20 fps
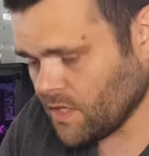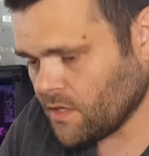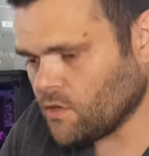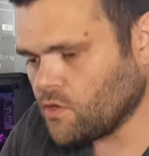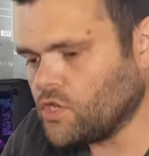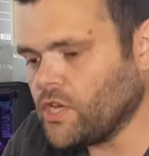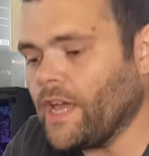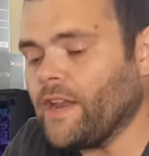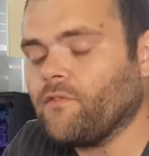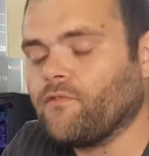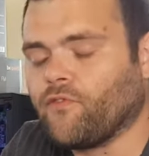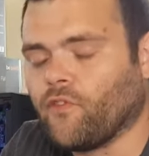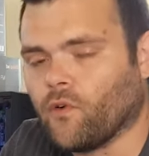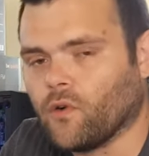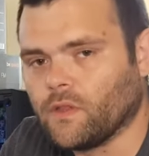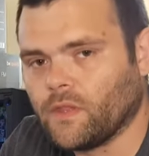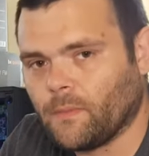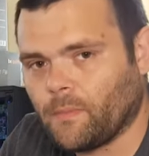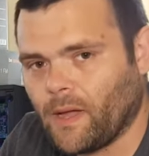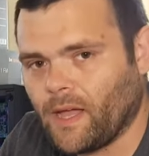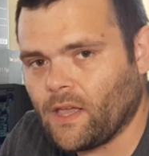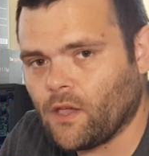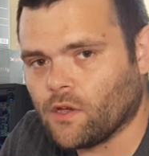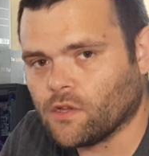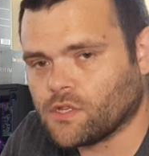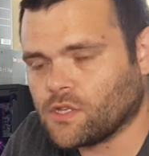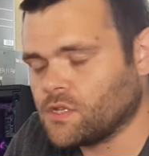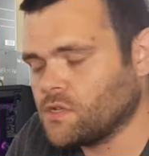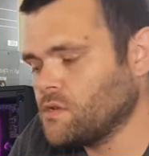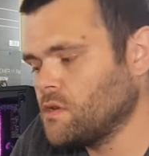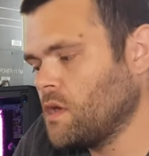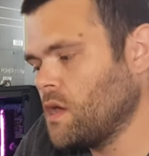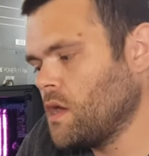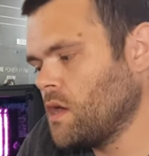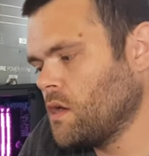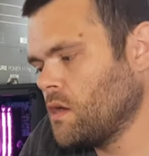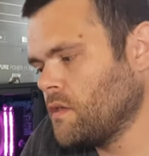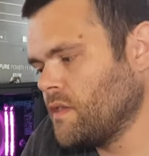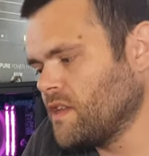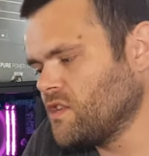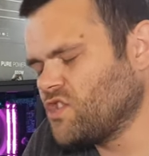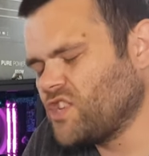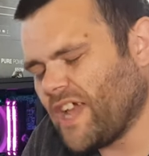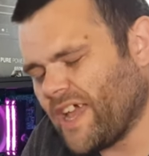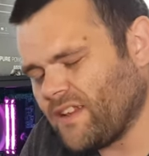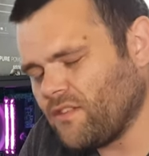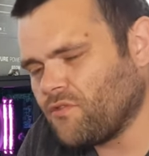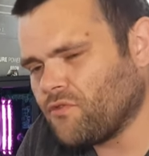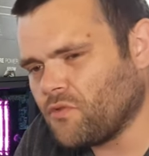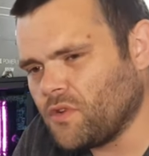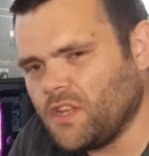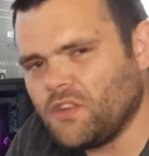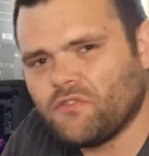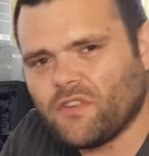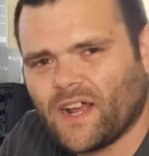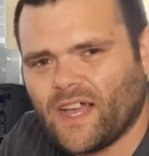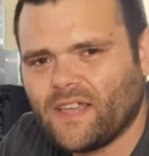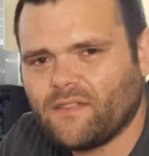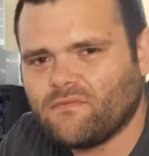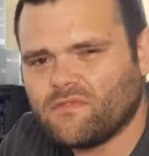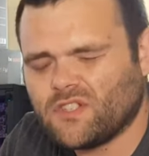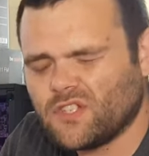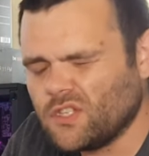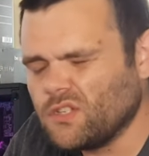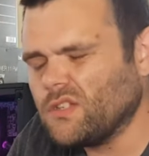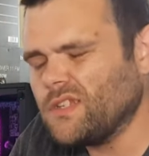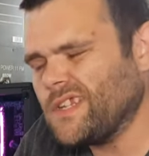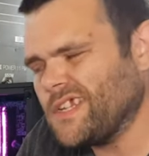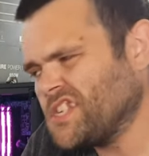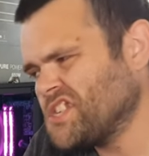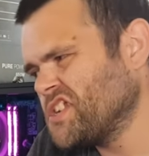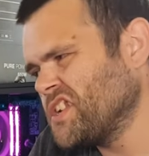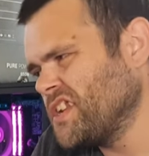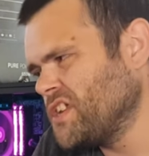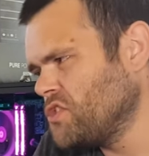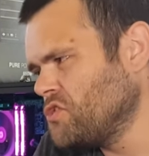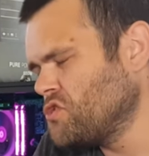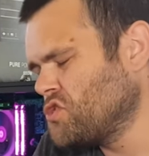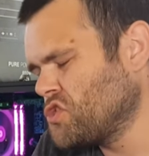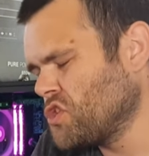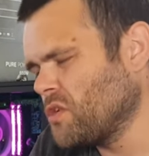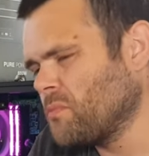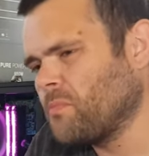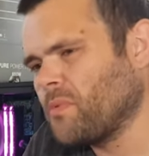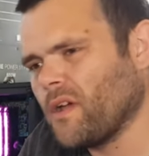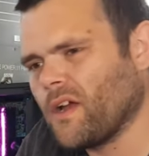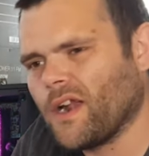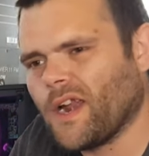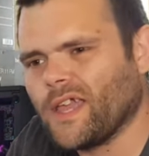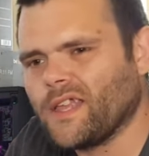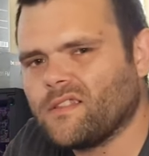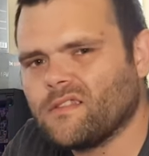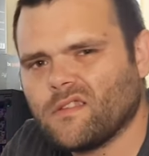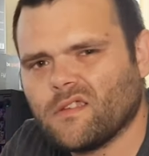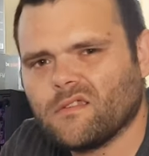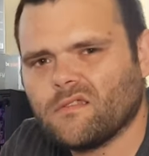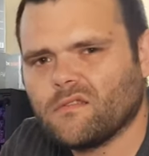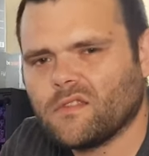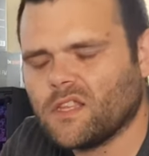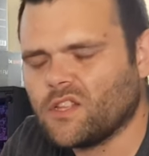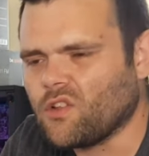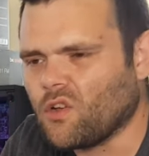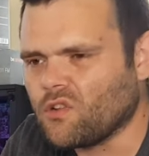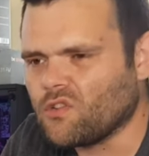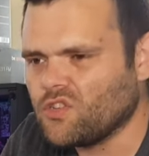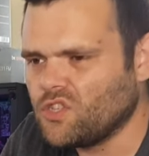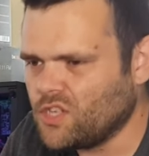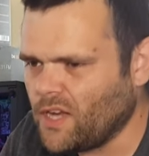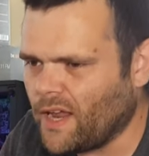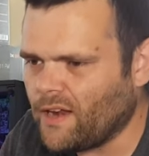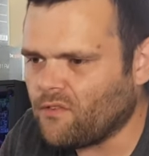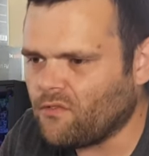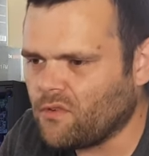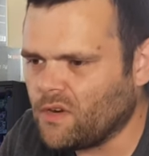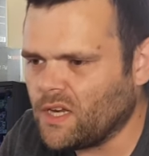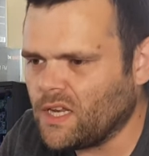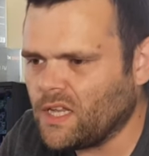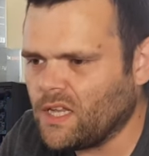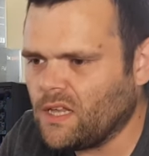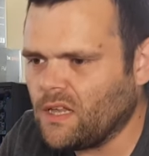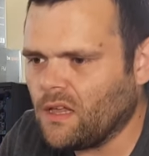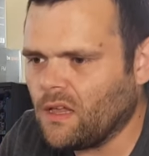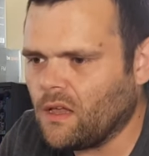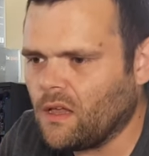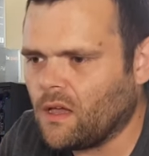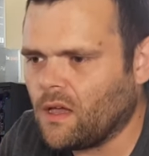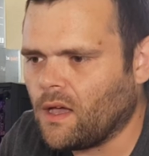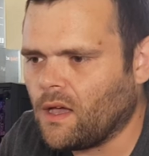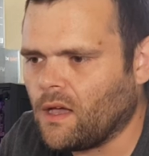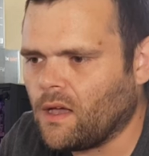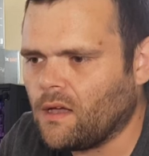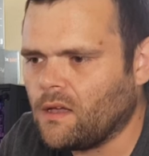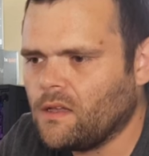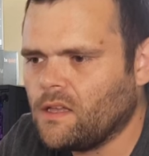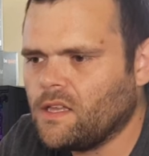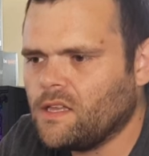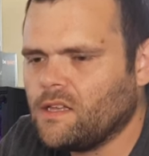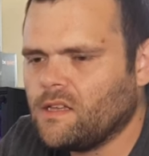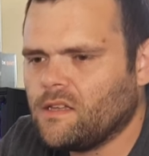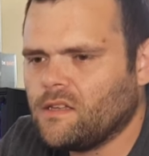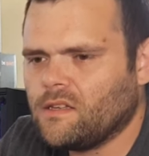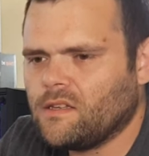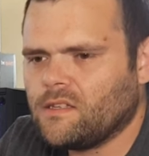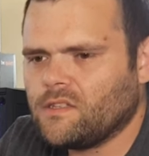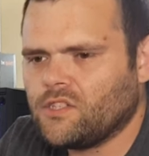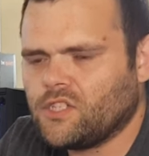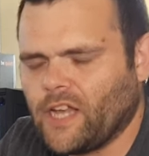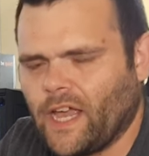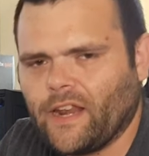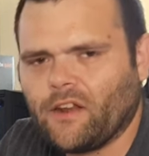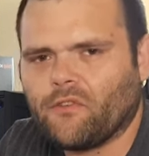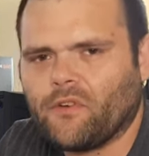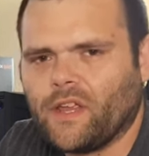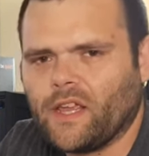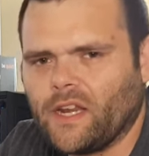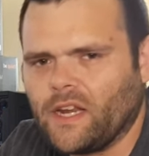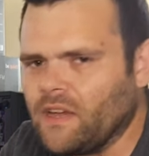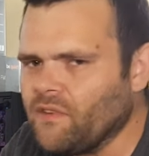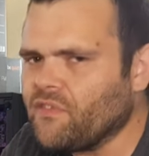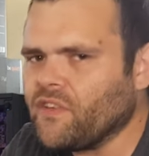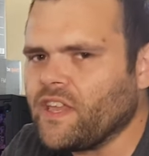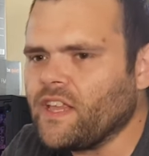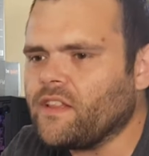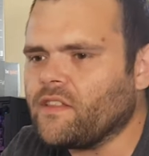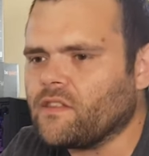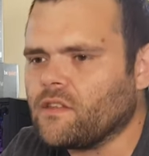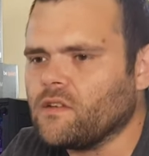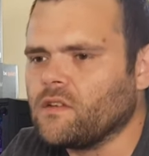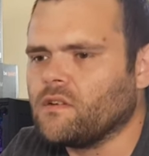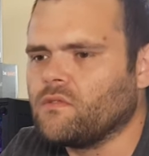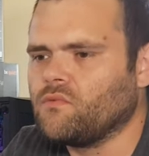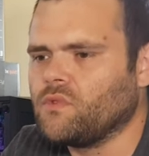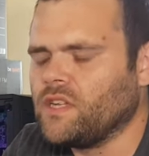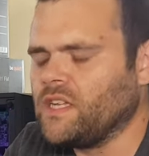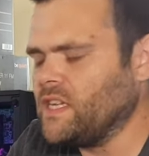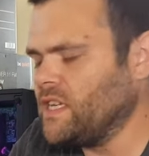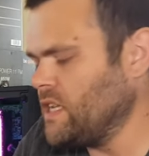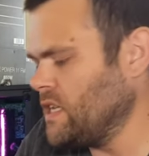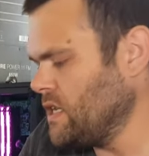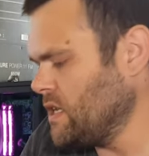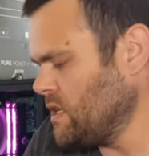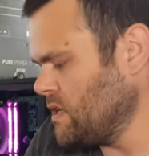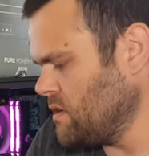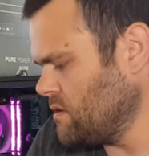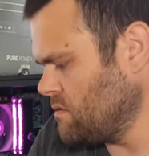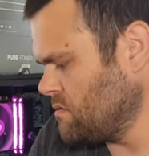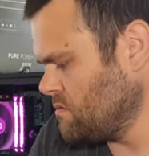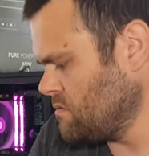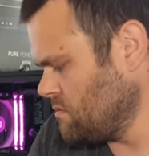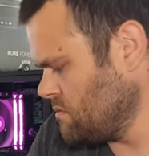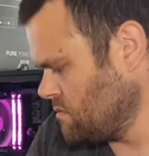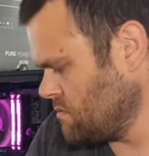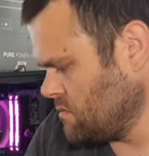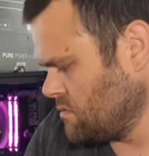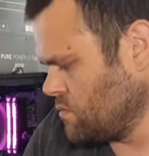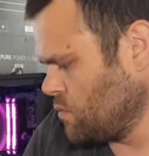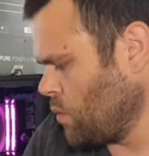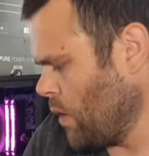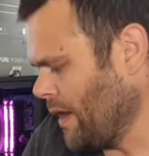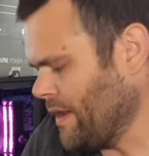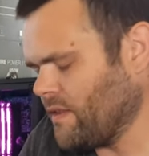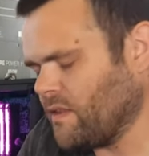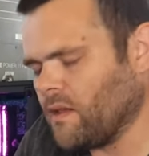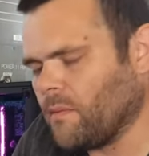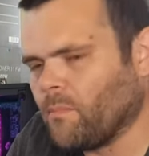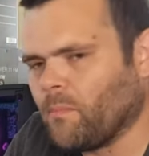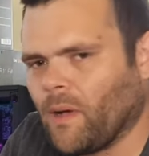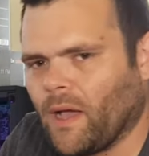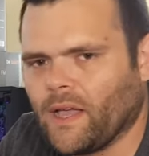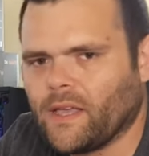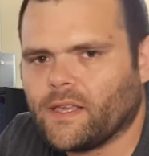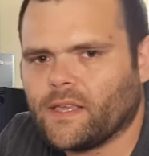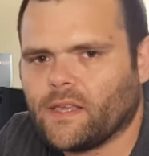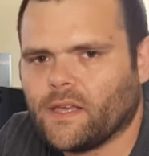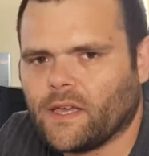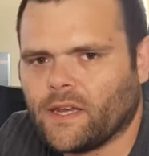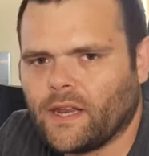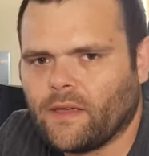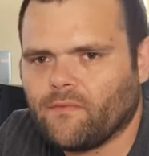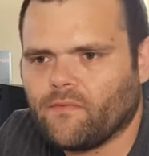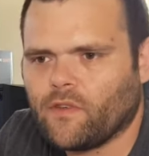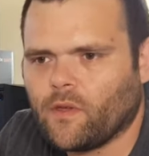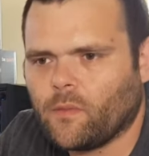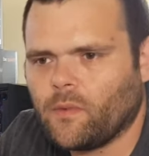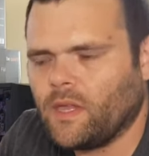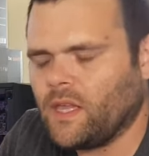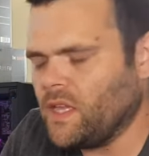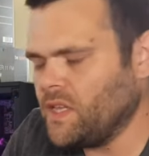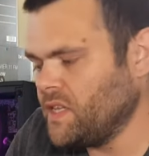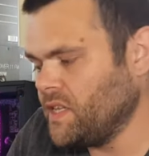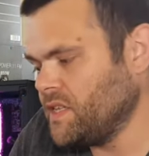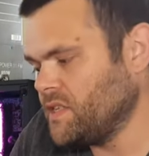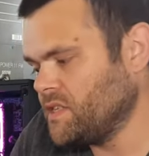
Gen four in the BIOS, then Gen three drives, you initially you should be alright. They don't generally uh, generate enough heat to really want to buy an N V M E